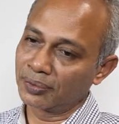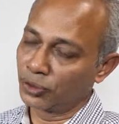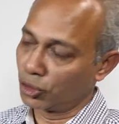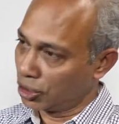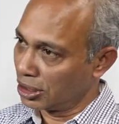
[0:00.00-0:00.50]

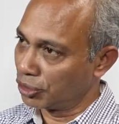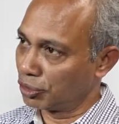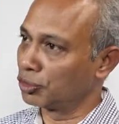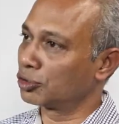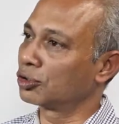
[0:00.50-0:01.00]
judicial
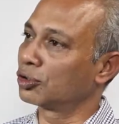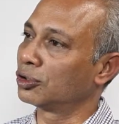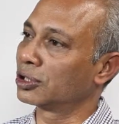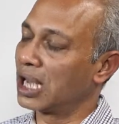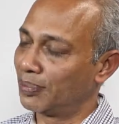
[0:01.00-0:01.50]
institution
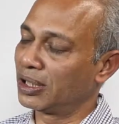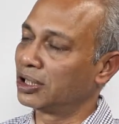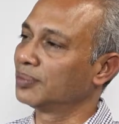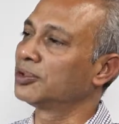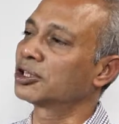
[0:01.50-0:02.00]
called Appellate
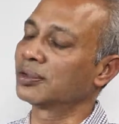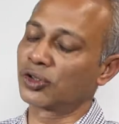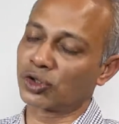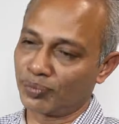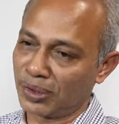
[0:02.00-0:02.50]
Division of the
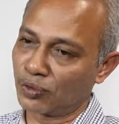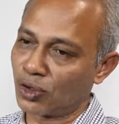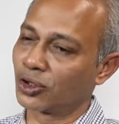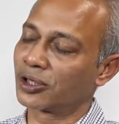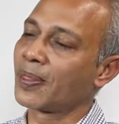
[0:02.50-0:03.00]
Supreme
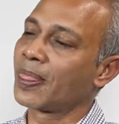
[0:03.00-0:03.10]
Court.